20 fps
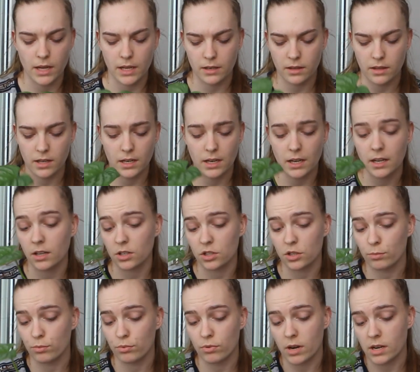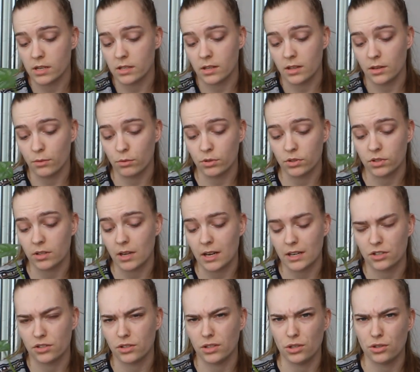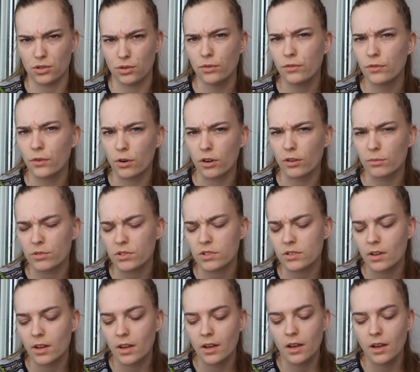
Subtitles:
And then I got surprised that there was actually 2 forms.